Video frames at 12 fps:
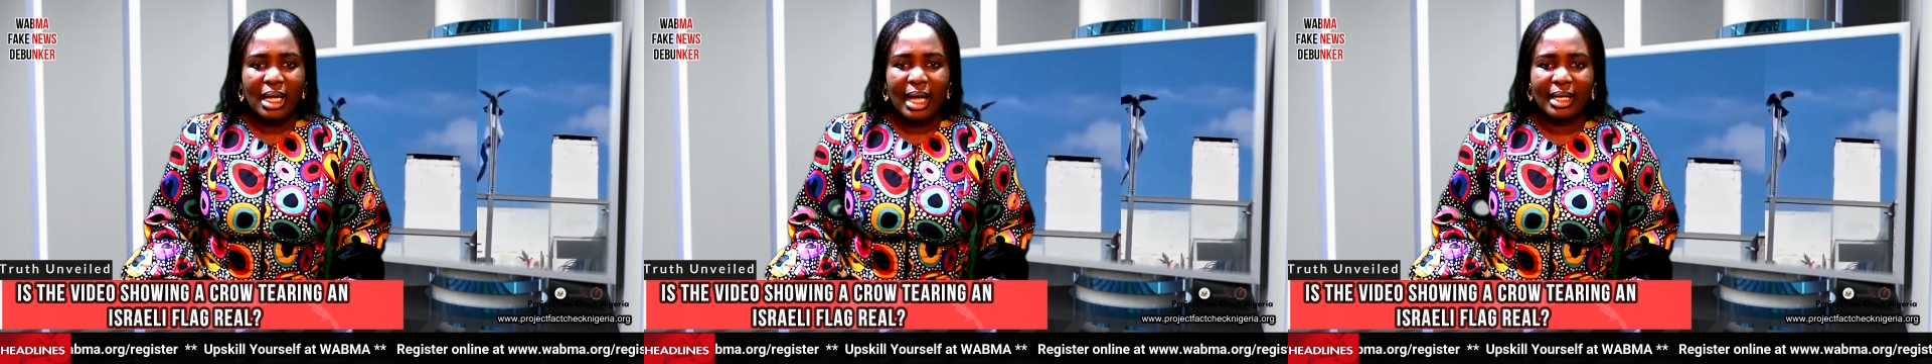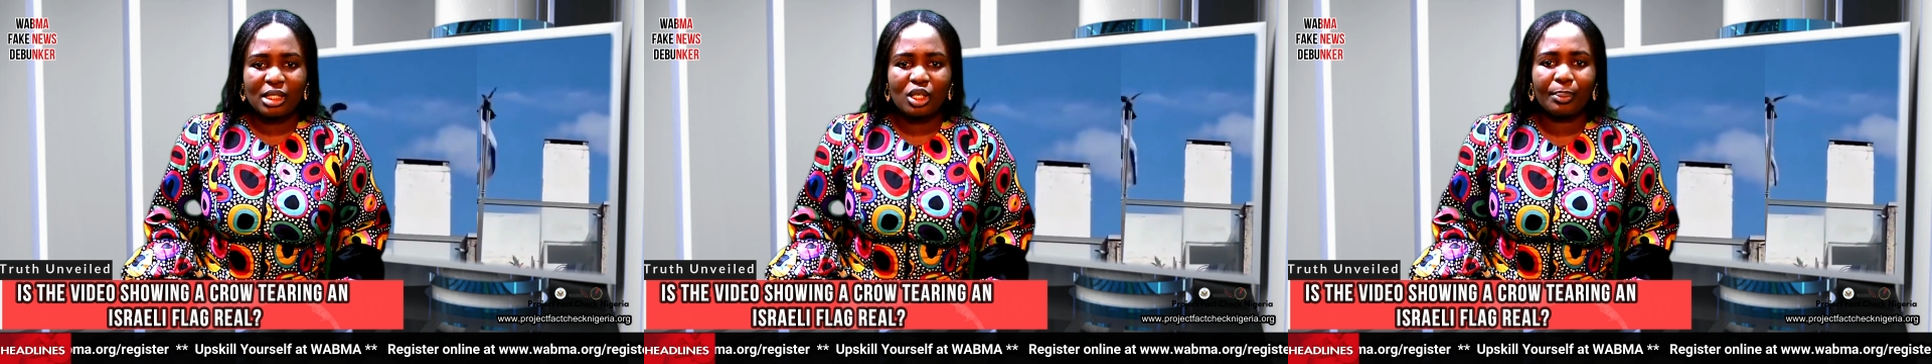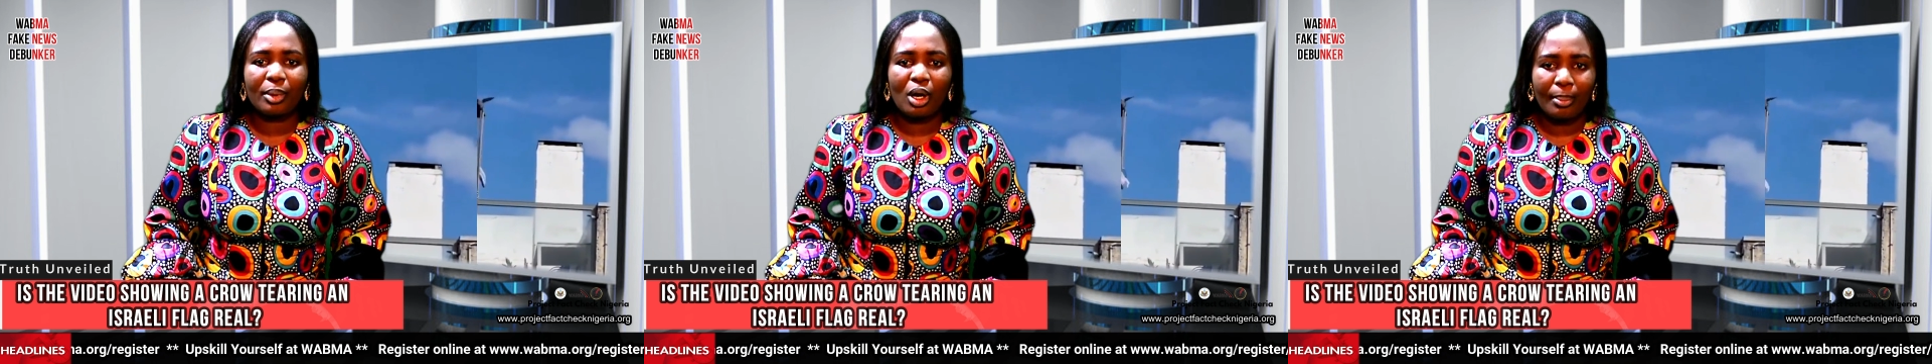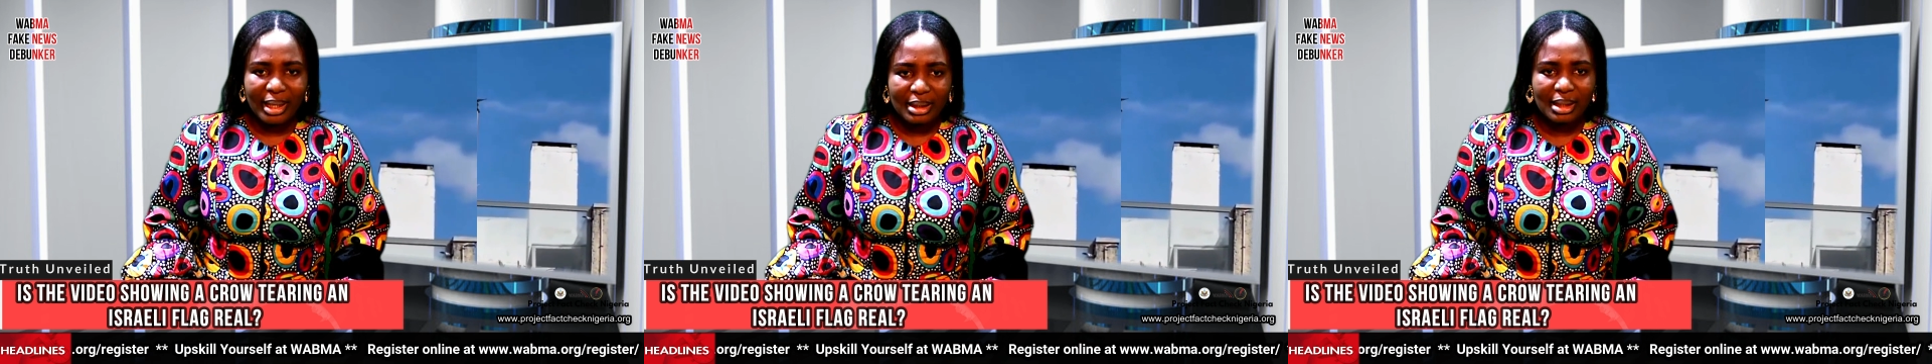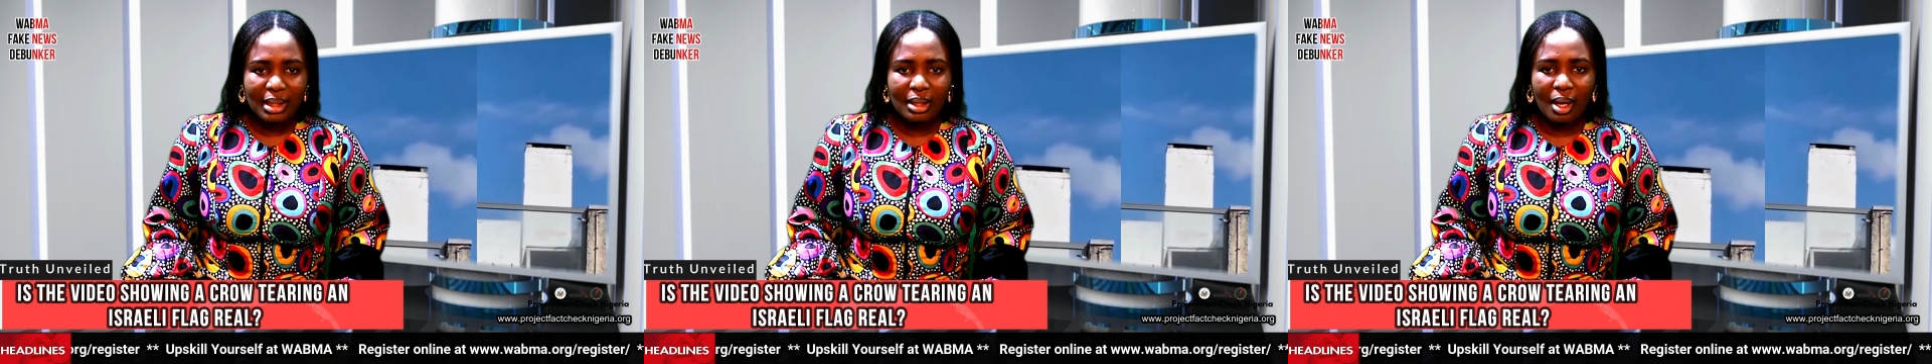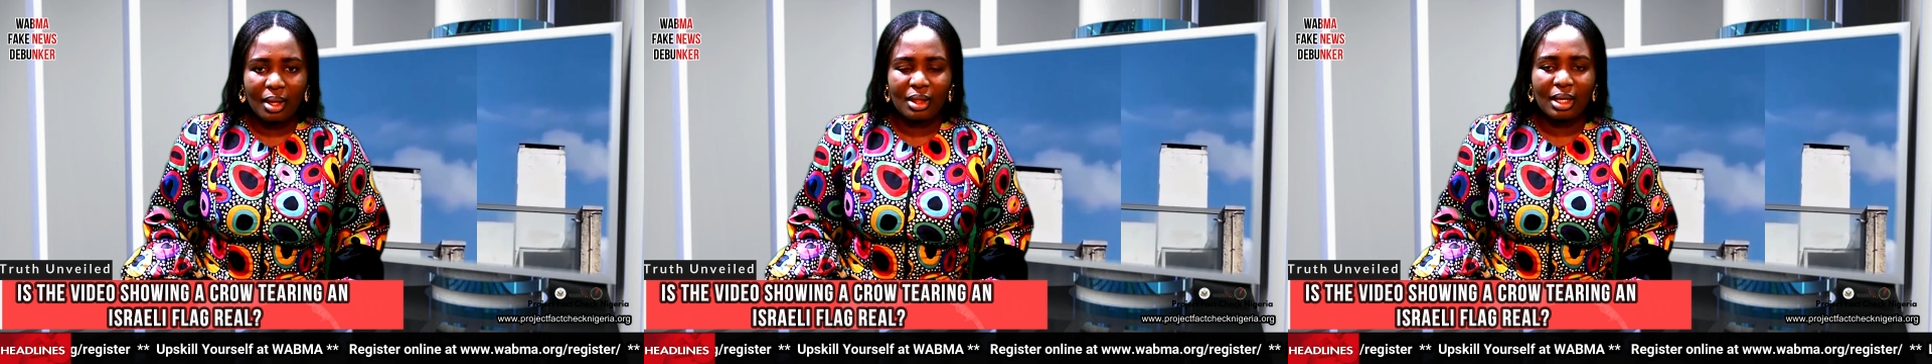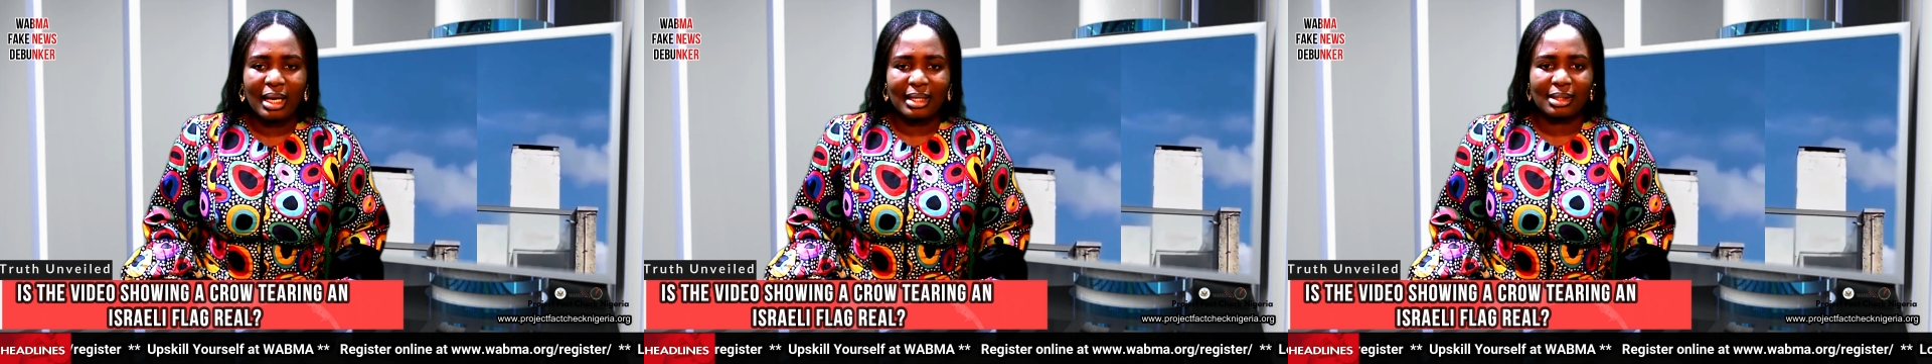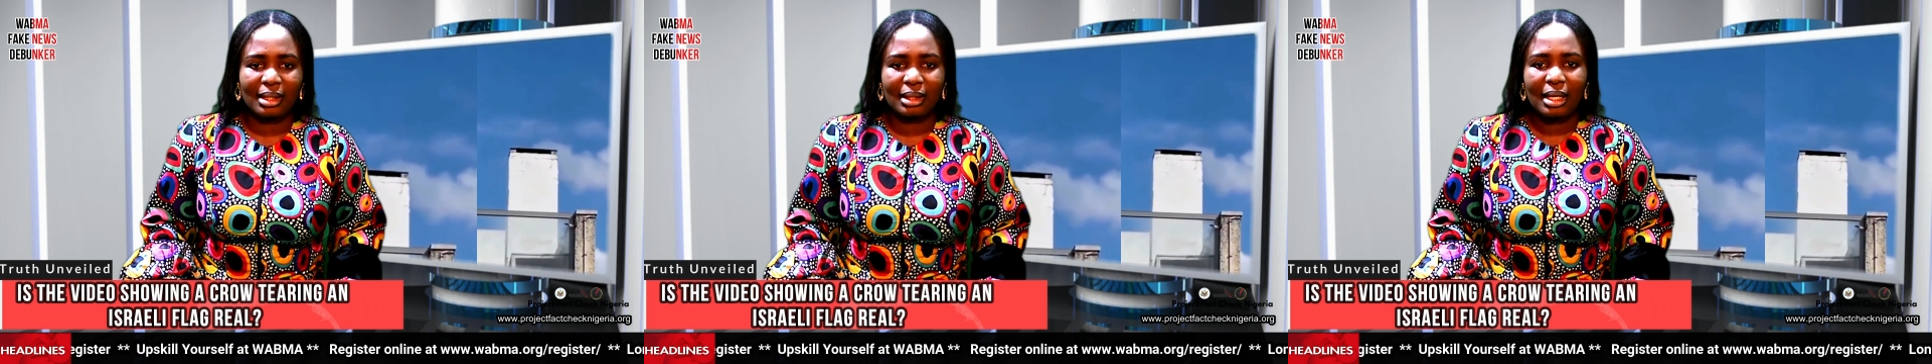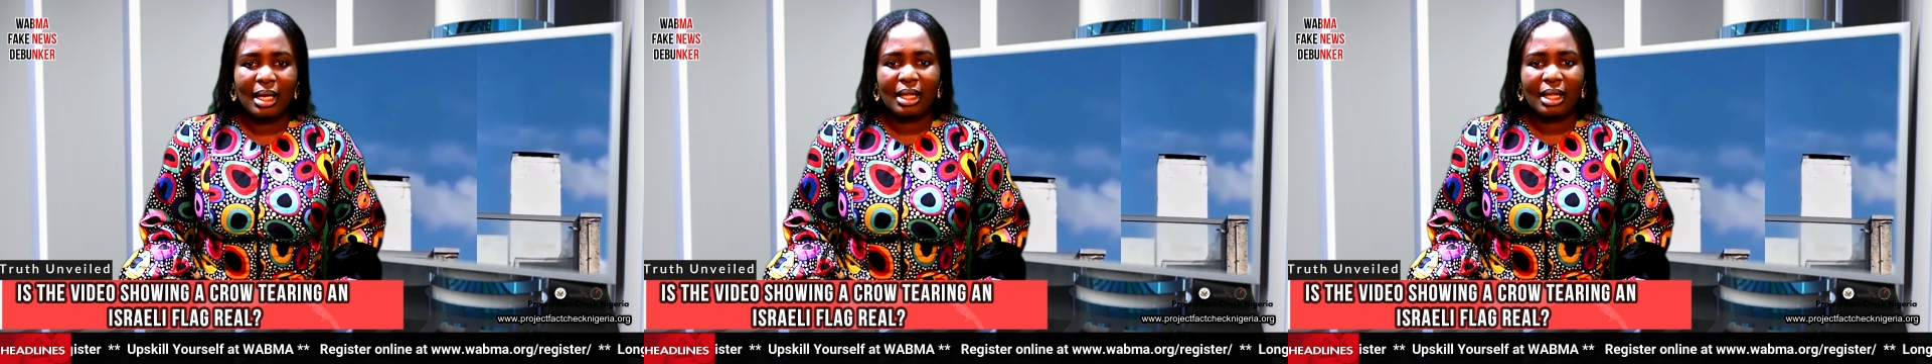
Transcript: and some commenting on the lesson